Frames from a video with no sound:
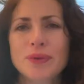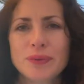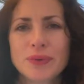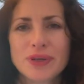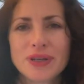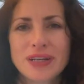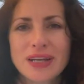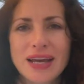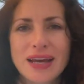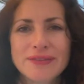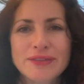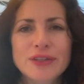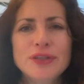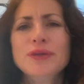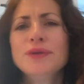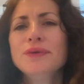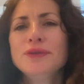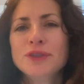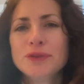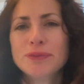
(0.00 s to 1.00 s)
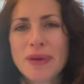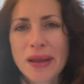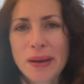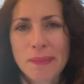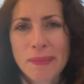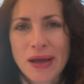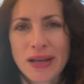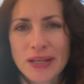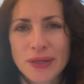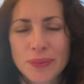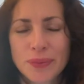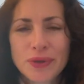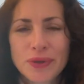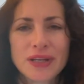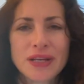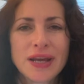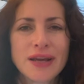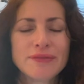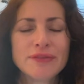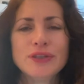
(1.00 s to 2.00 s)
We're going to have a huge amount of money. We're
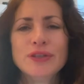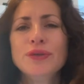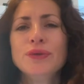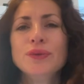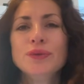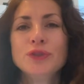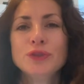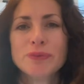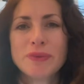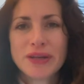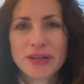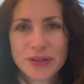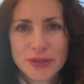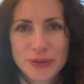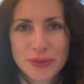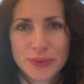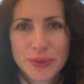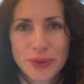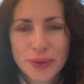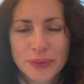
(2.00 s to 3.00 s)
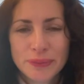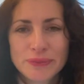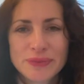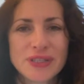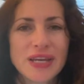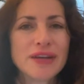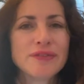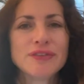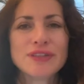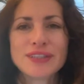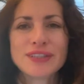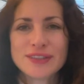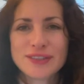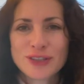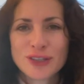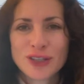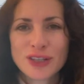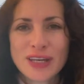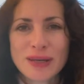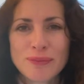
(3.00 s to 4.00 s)
going to have a huge amount of new homes. Everything's
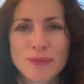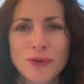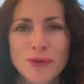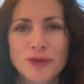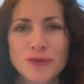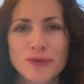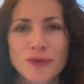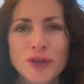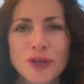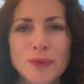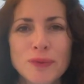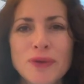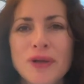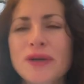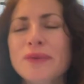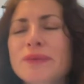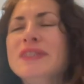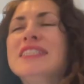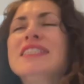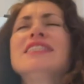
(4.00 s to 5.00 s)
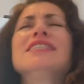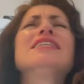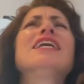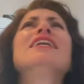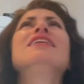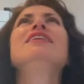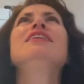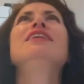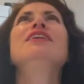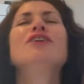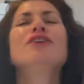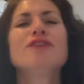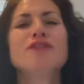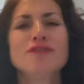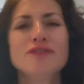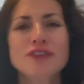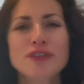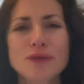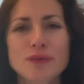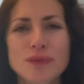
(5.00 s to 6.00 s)
going to get more affordable. Are we suddenly going to
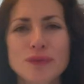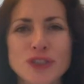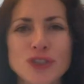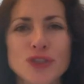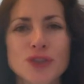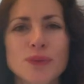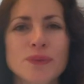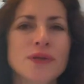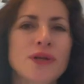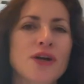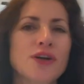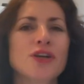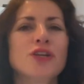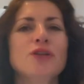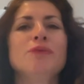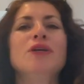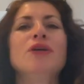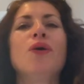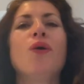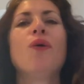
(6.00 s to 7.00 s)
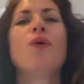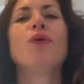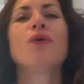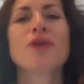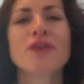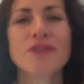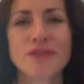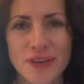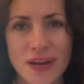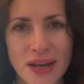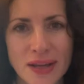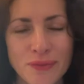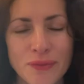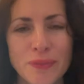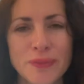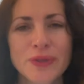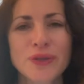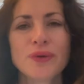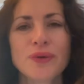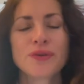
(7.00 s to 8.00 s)
feel richer? We're not going to be horrified
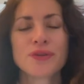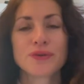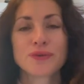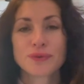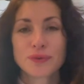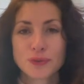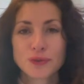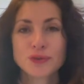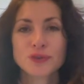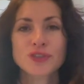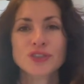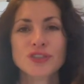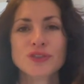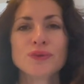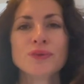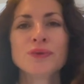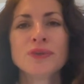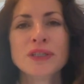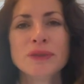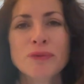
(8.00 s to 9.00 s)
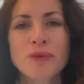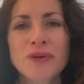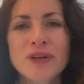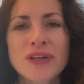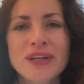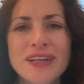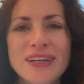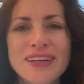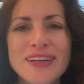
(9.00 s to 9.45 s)
when we go to the grocery store anymore.